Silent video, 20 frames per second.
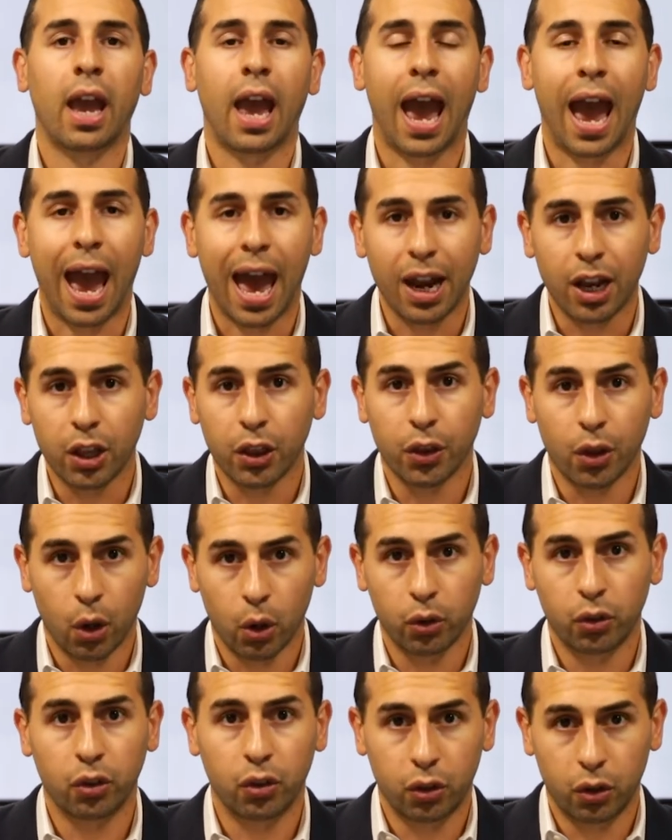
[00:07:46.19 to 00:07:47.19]
Out of
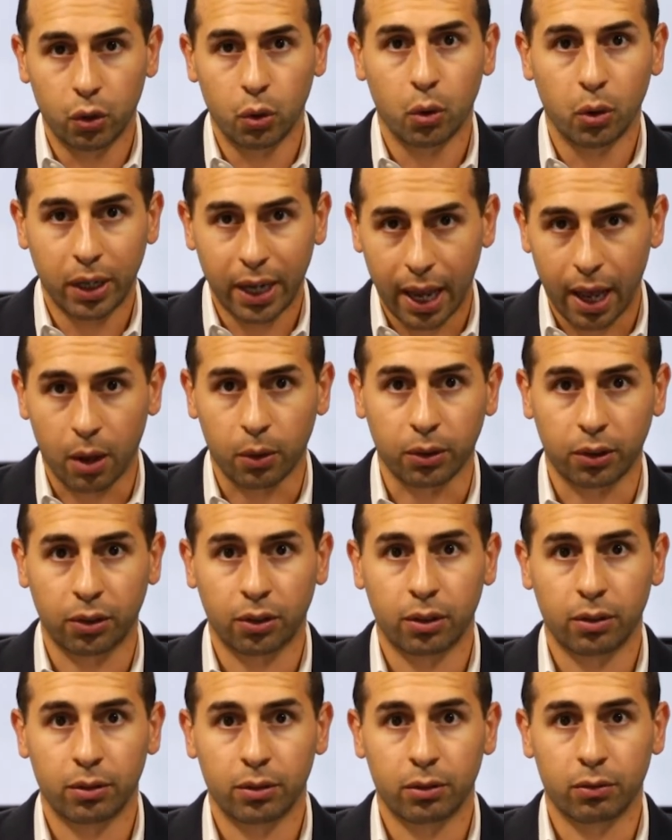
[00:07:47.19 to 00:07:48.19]
those two accounts,
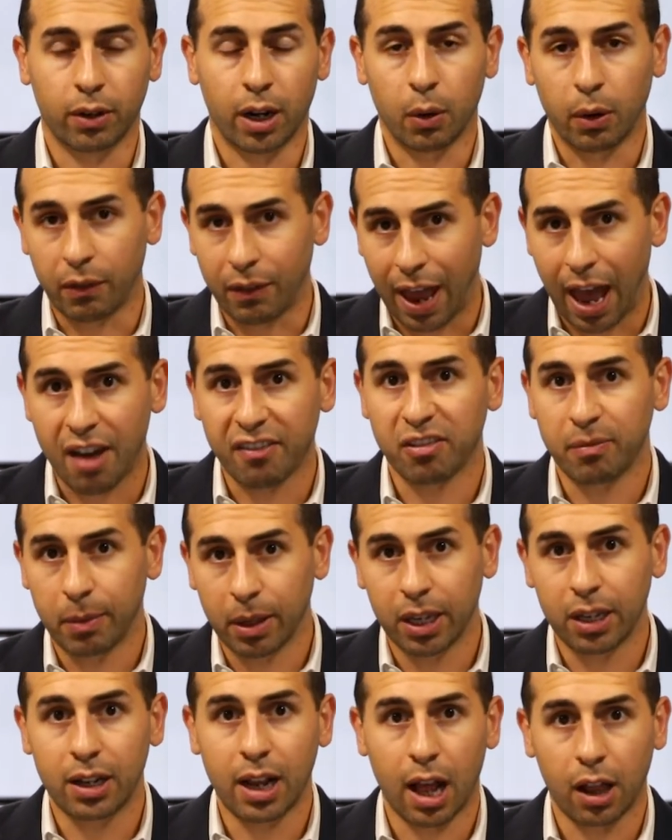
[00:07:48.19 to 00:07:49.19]
right, we have
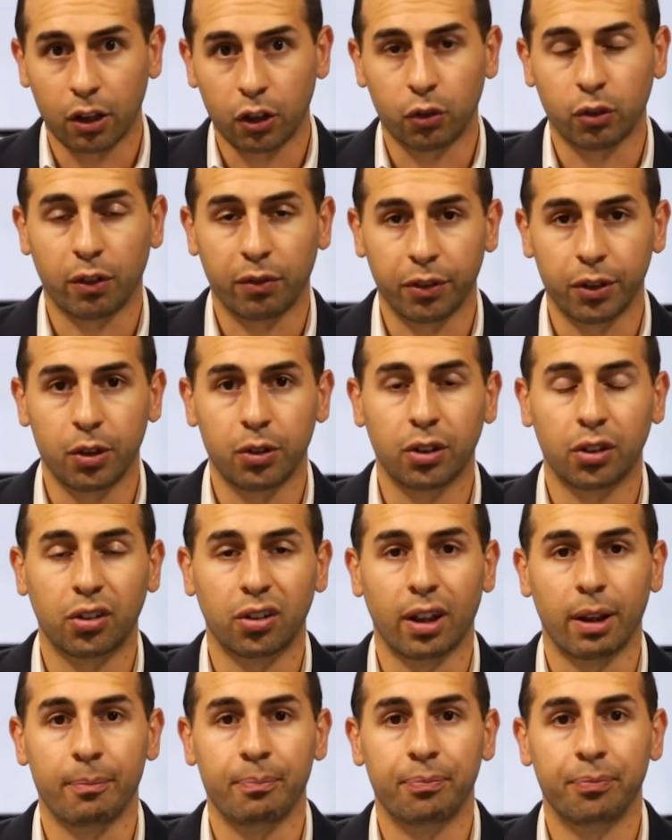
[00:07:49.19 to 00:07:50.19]
$500,000 roughly, you just
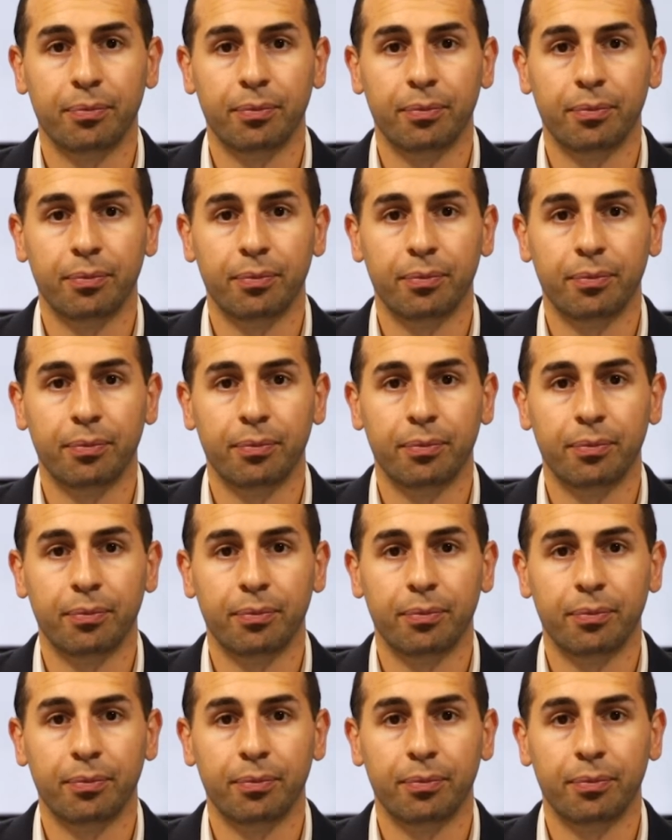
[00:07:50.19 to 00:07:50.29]
said.